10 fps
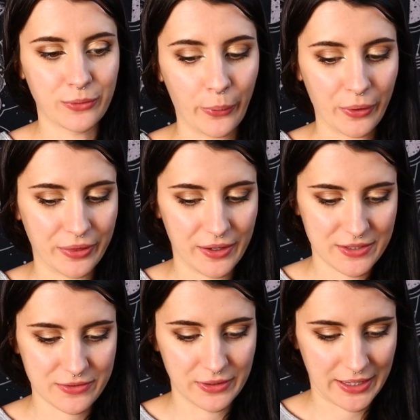for
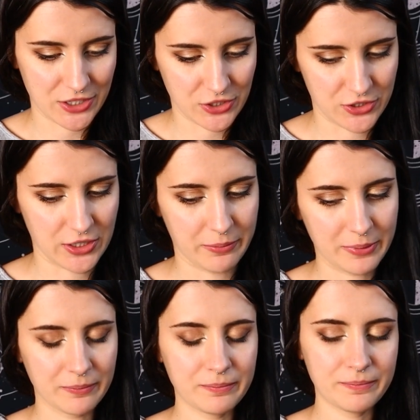this relationship.
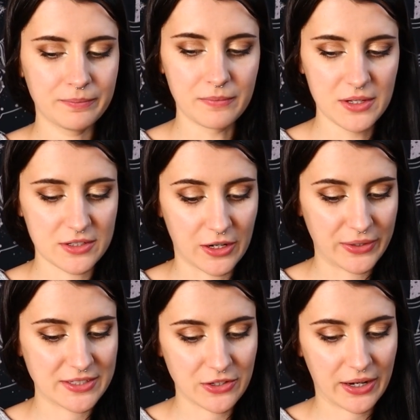
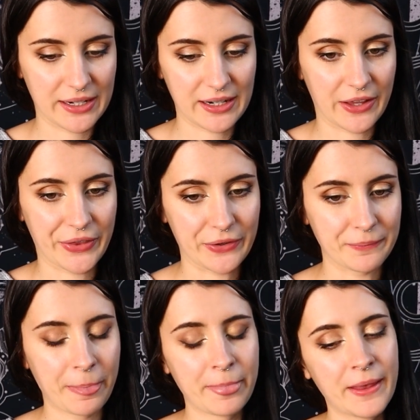So is there any other